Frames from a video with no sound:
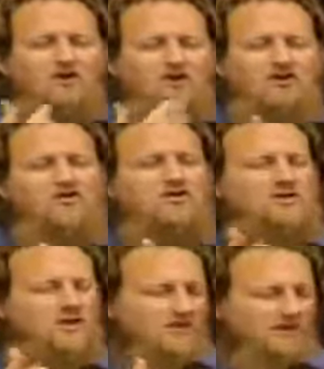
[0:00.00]
your duty
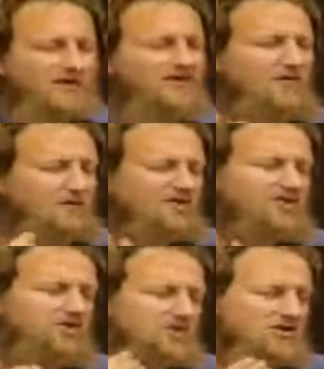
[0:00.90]
to convey the
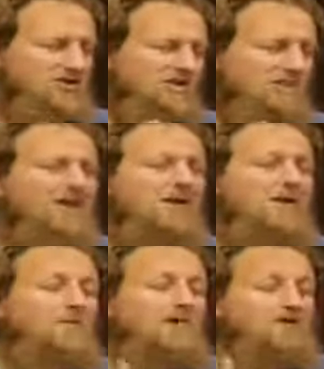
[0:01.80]
message to them in
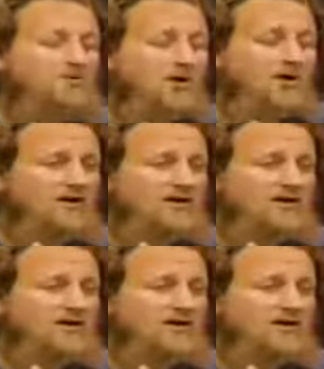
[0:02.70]
the best way